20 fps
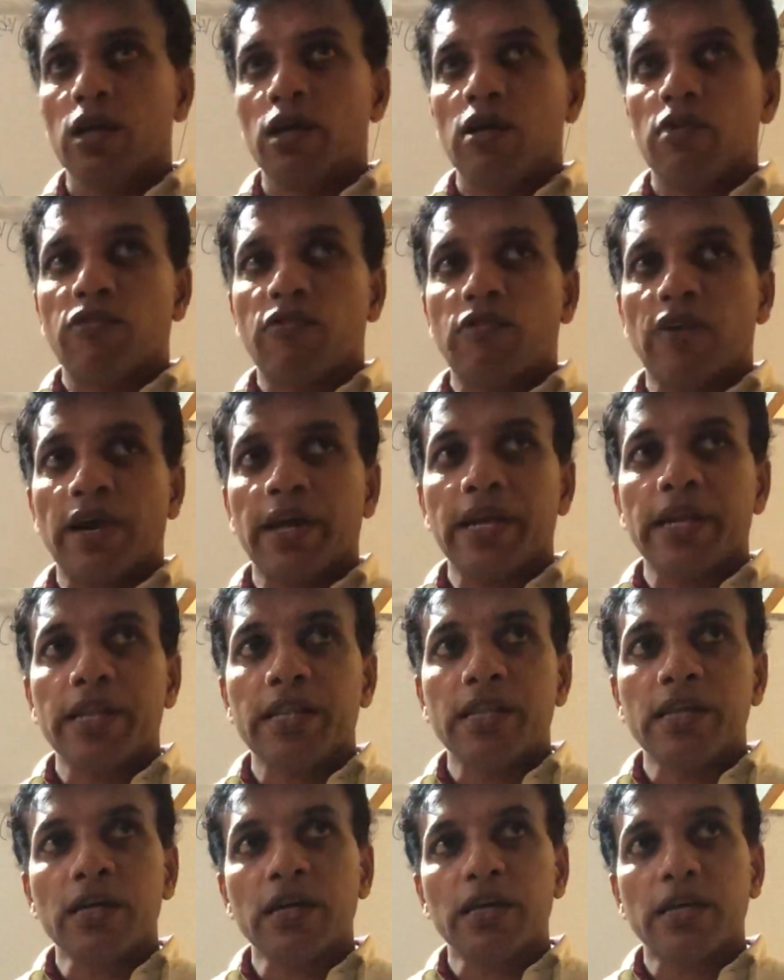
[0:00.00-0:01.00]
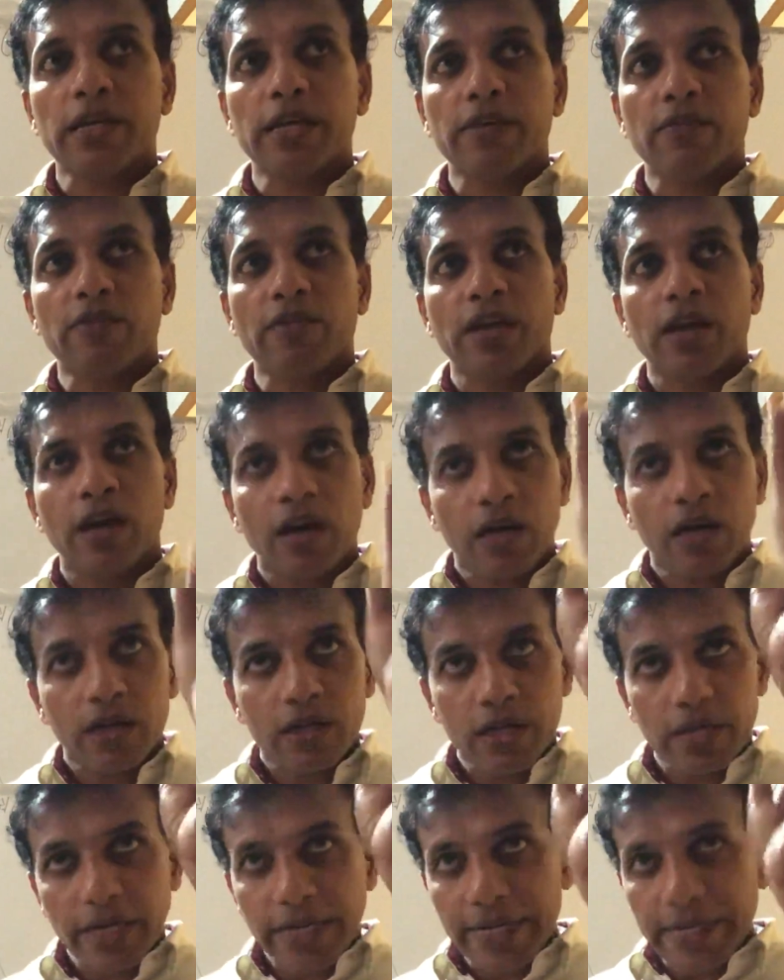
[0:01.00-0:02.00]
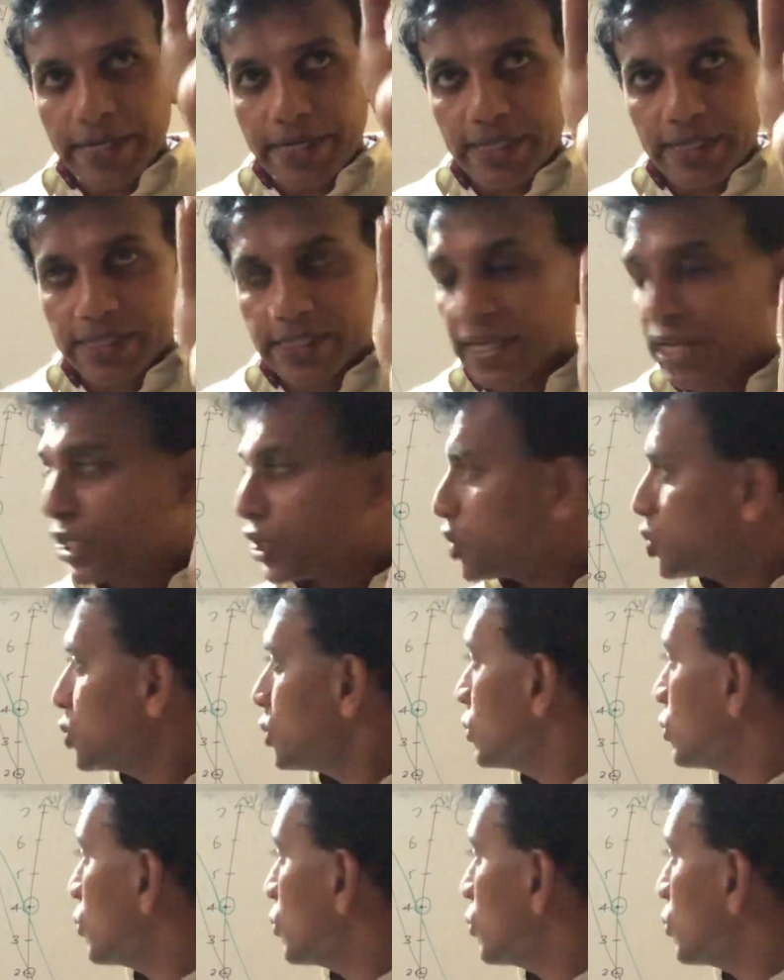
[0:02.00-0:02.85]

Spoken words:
Find the where intersection